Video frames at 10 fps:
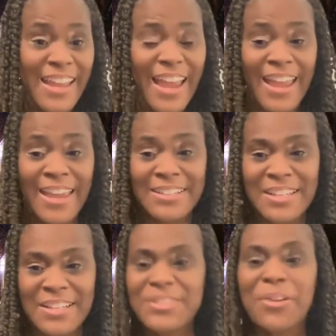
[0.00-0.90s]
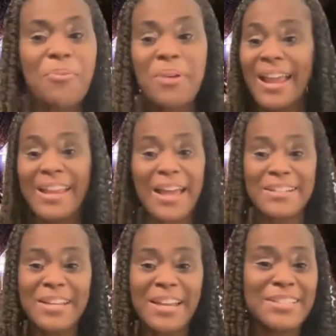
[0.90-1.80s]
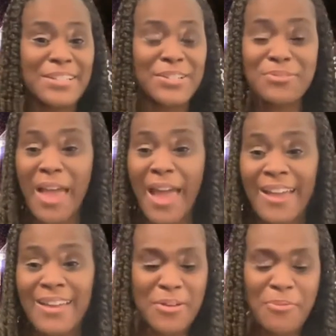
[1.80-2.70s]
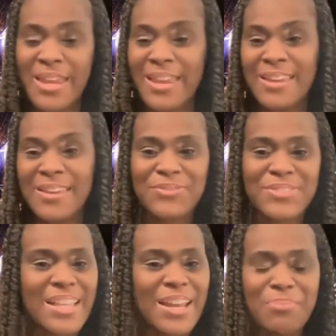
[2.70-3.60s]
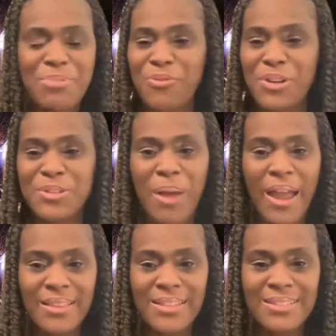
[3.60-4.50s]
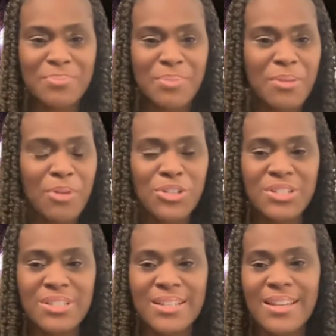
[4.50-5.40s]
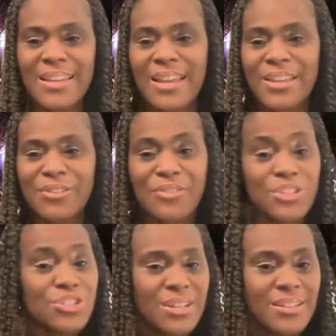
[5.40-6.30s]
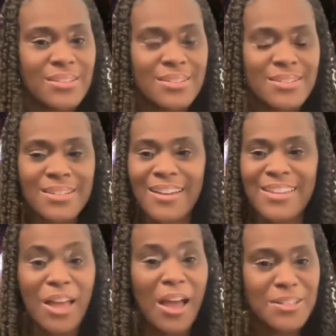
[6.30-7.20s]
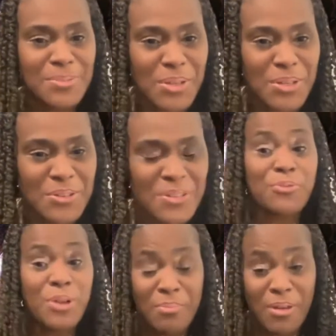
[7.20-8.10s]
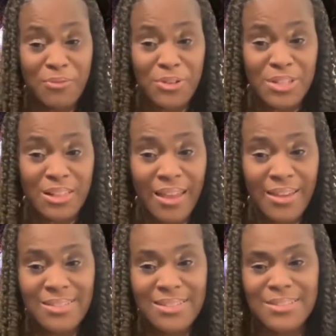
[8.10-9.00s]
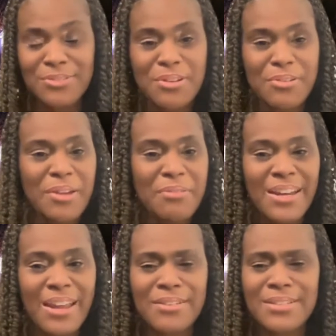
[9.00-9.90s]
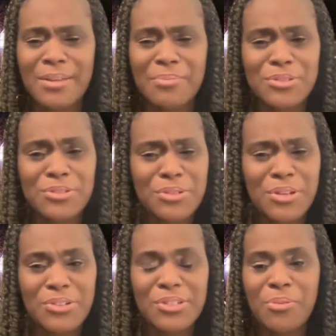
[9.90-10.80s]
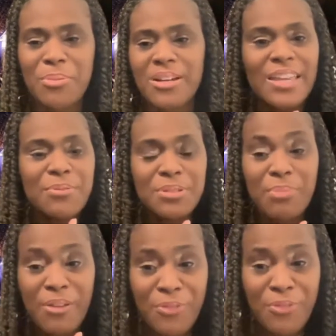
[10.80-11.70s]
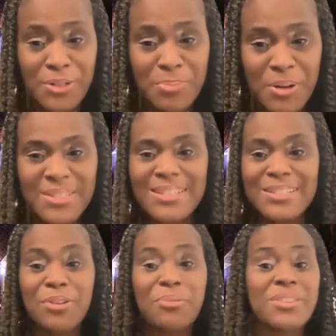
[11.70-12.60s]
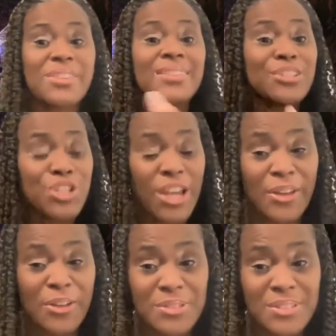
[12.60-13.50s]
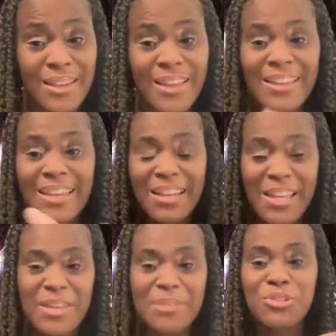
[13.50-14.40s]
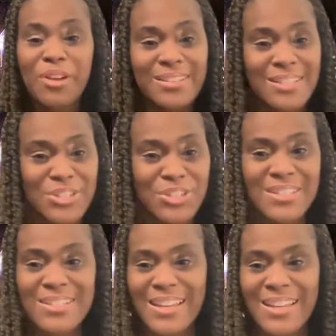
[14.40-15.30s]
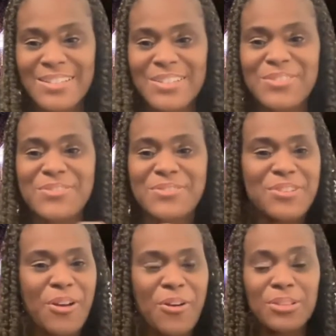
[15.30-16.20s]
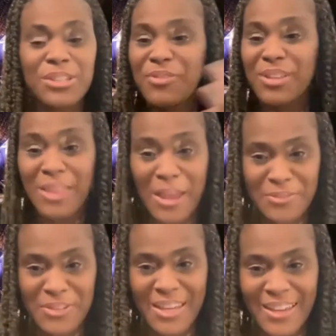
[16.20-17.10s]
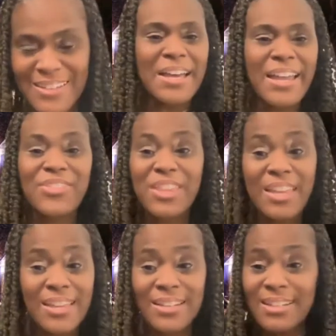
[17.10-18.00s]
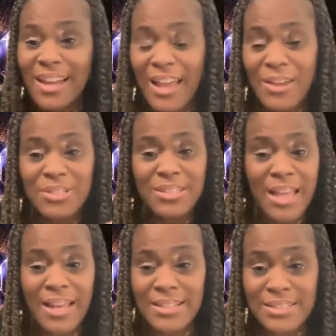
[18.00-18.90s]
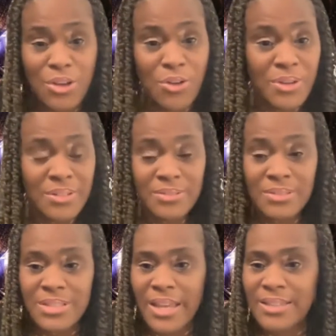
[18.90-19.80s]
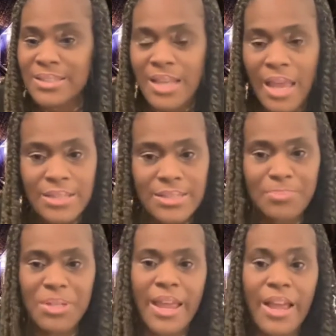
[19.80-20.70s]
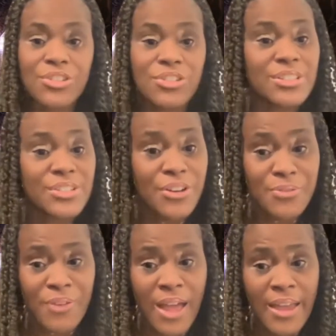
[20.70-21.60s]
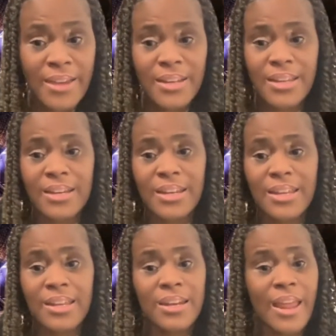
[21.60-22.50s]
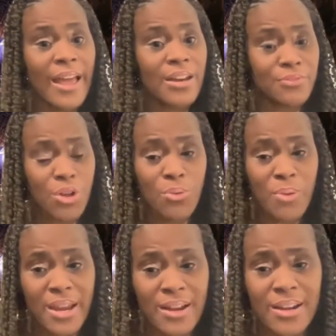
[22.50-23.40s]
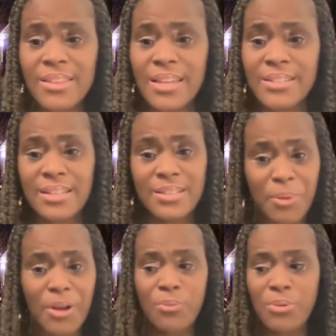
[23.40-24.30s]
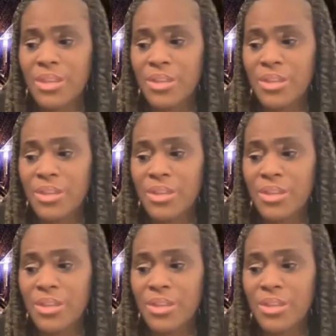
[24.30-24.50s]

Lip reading: And so when I got a chance to do that, we set up the first pilot to be emergency interventionist in the hospital. One of my first clients, he's doing great right now. He's almost 2 years sober. He was my first person to deal with in the jails and getting him transitioned into, living life again. And then I decided to go and take the test, be nationally certified. And then out of nowhere, they said, Sparkle, we think